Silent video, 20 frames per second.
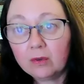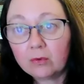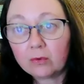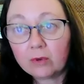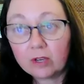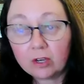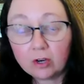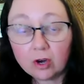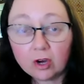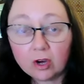
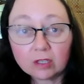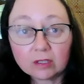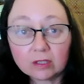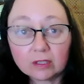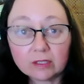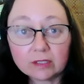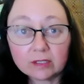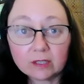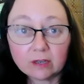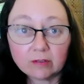
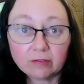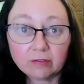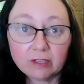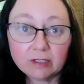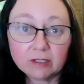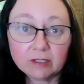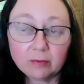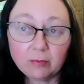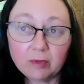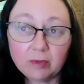Regardless of
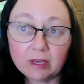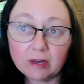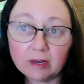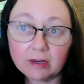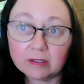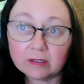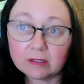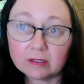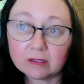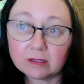his
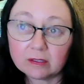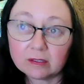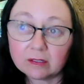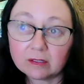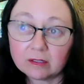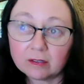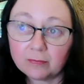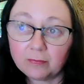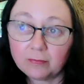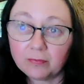appearance,
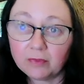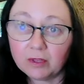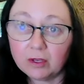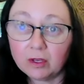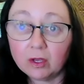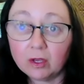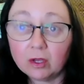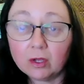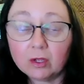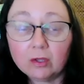
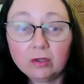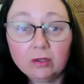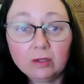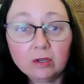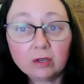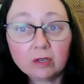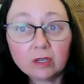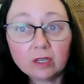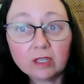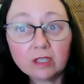
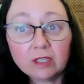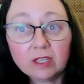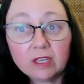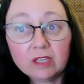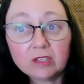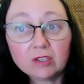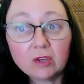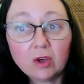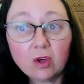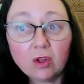Nokken
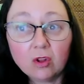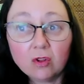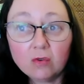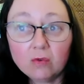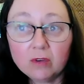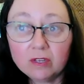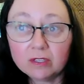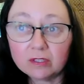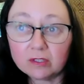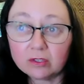is
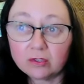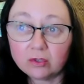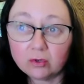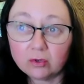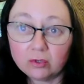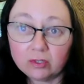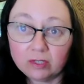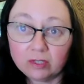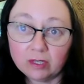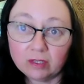always
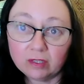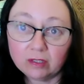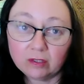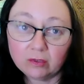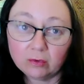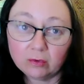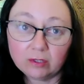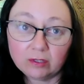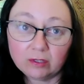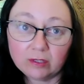
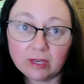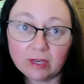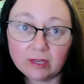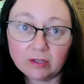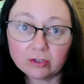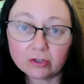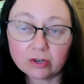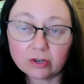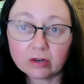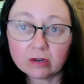associated with
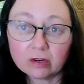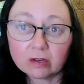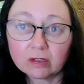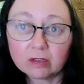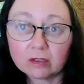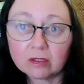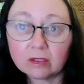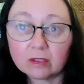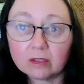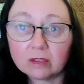danger,
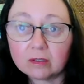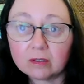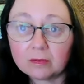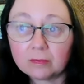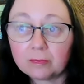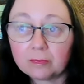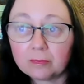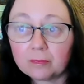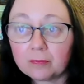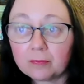
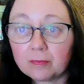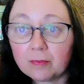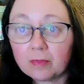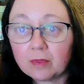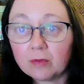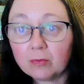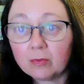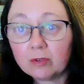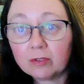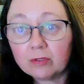
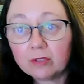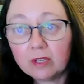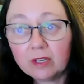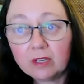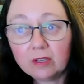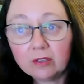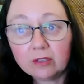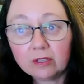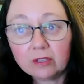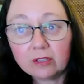
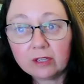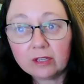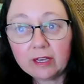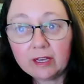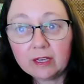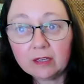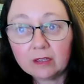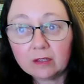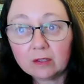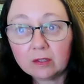particularly
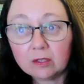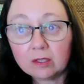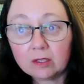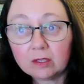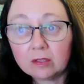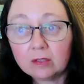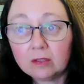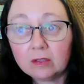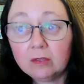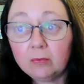
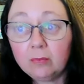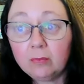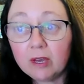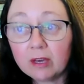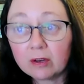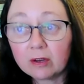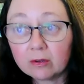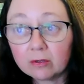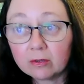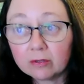the
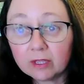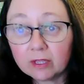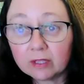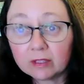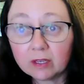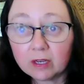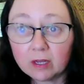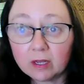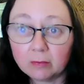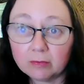peril
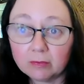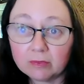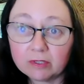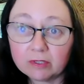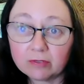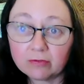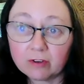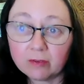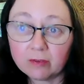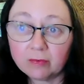that
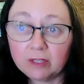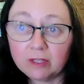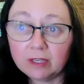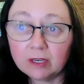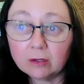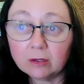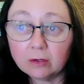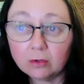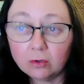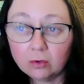comes from the
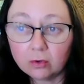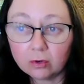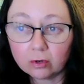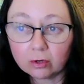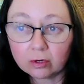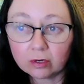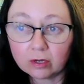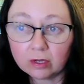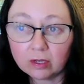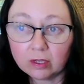allure
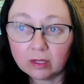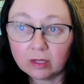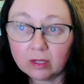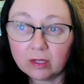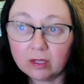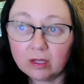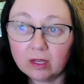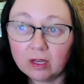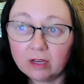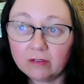
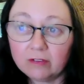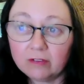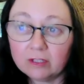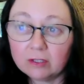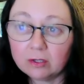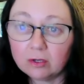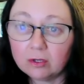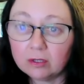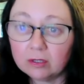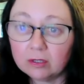of
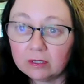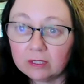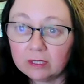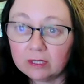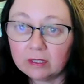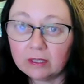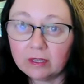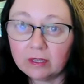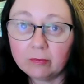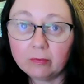his
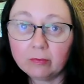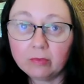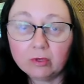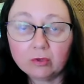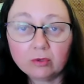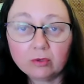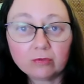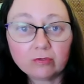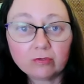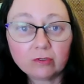hauntingly
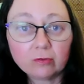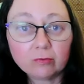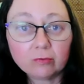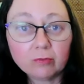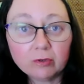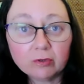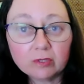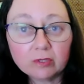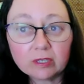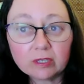beautiful
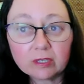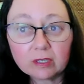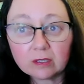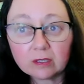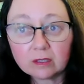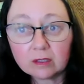music.